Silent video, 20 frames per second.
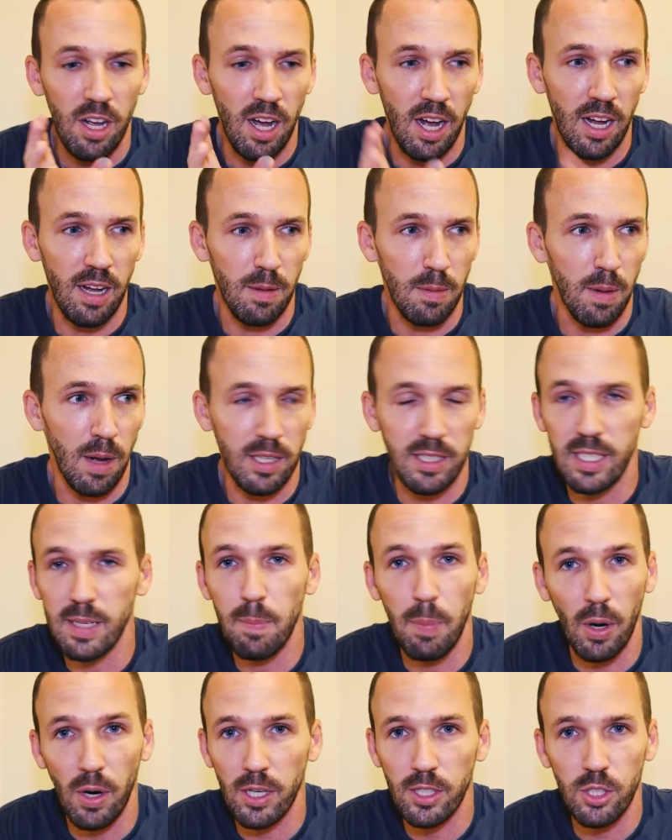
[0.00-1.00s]
uh, a
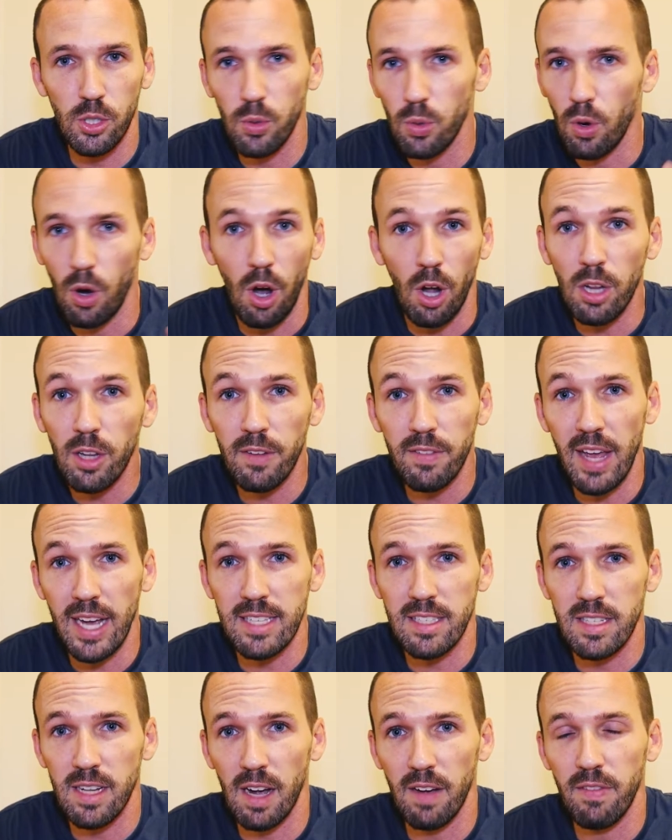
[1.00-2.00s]
deburring tool, all of that
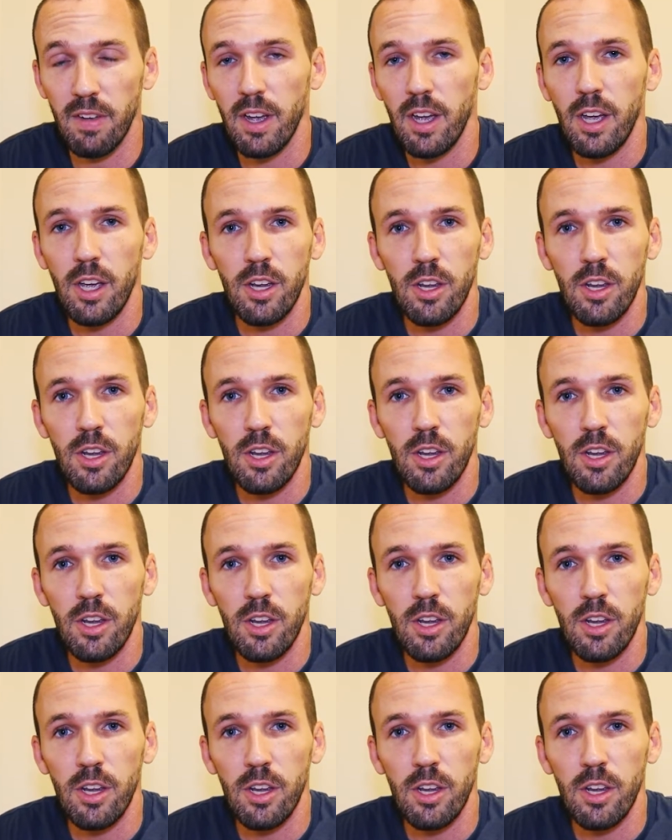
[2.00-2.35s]
stuff,